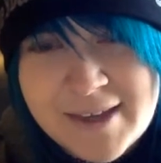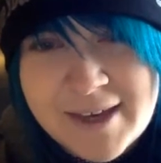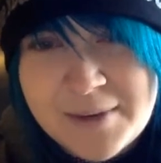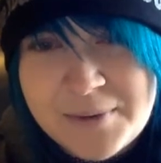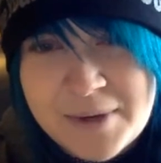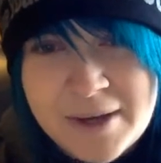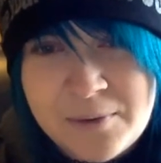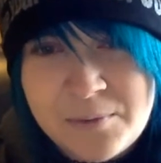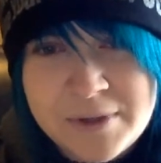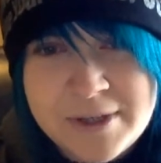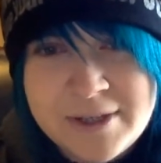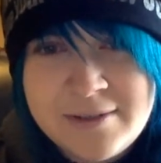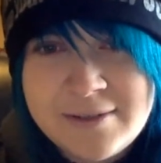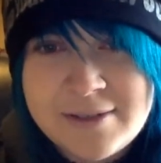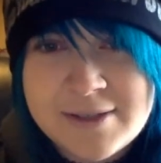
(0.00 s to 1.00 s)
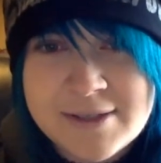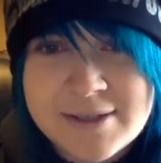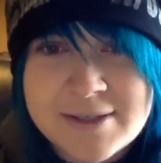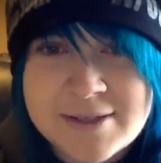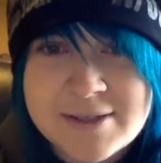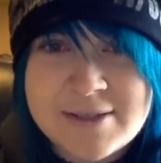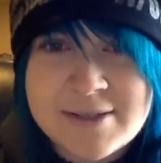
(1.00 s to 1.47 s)
I I wouldn't
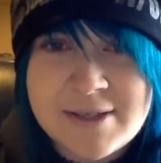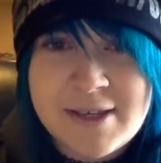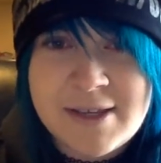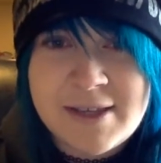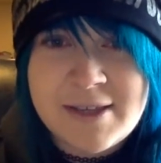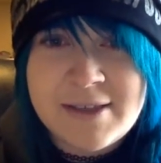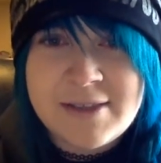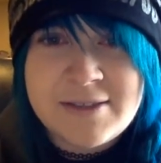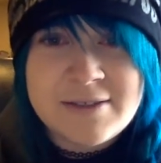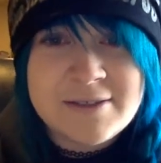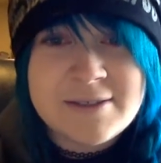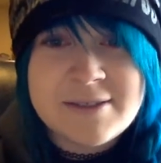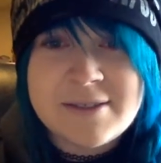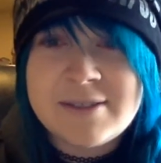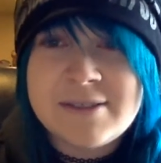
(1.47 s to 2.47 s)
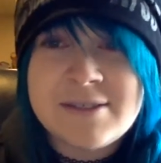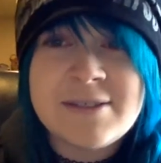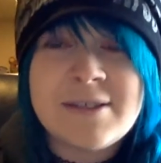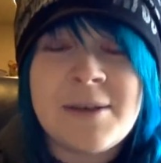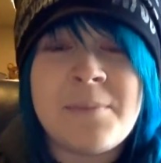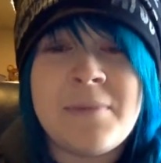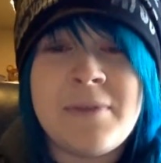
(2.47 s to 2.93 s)
cuz there's there's
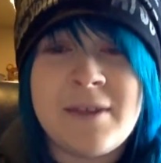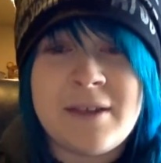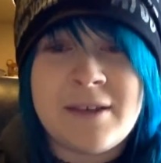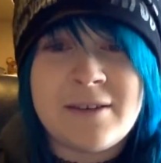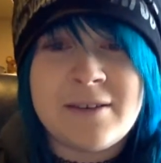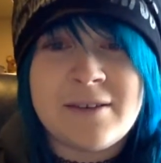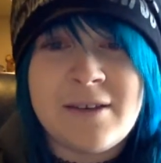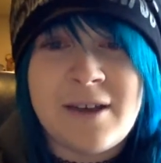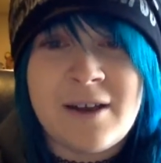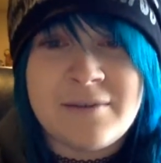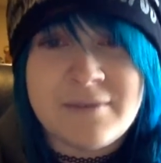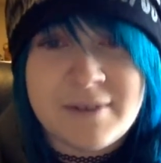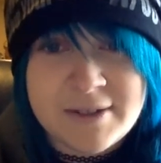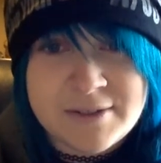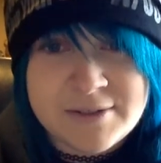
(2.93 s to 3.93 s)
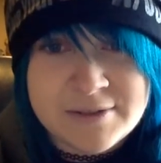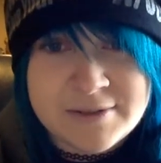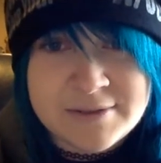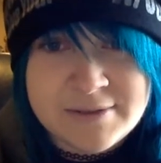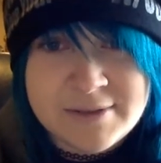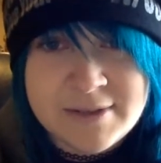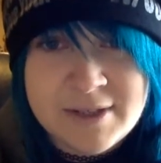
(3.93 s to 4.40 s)
something not right,
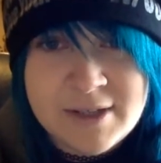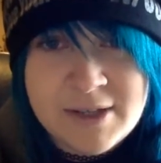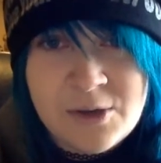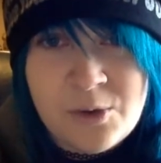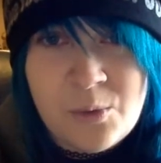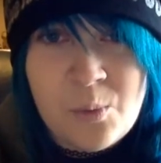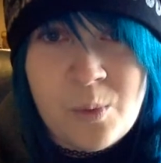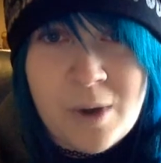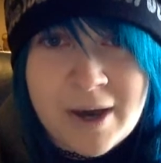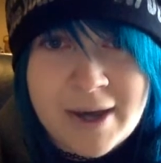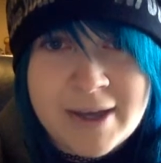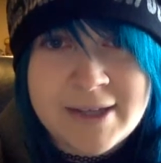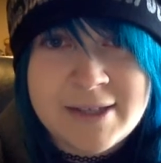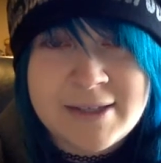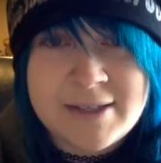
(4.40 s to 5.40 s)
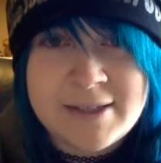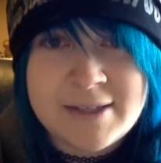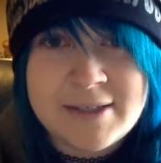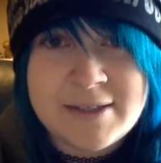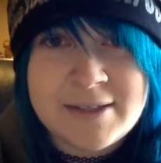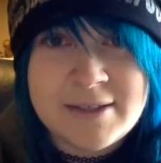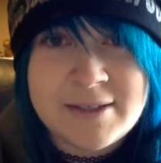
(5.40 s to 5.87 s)
dude. Why?
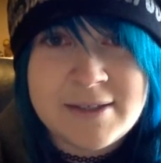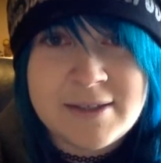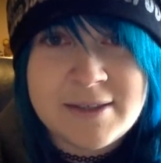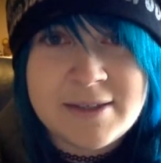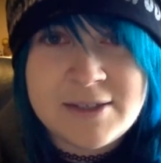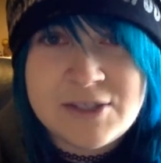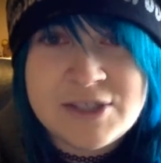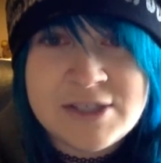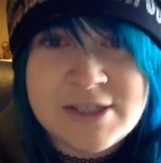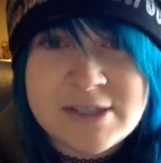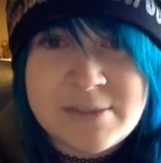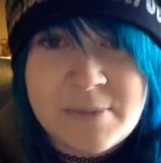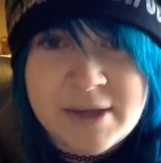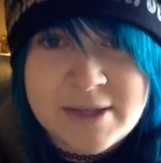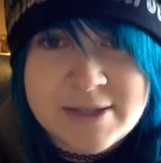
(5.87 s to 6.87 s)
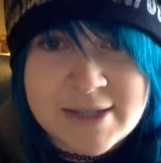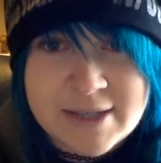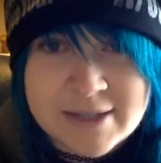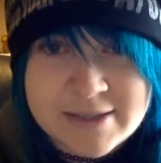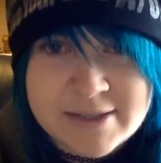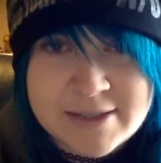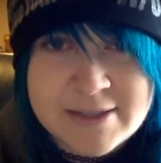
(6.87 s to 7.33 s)
It just doesn't make
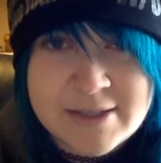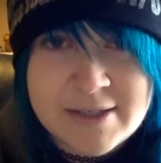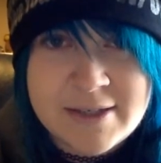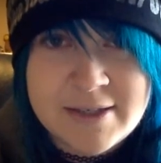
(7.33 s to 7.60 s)
sense.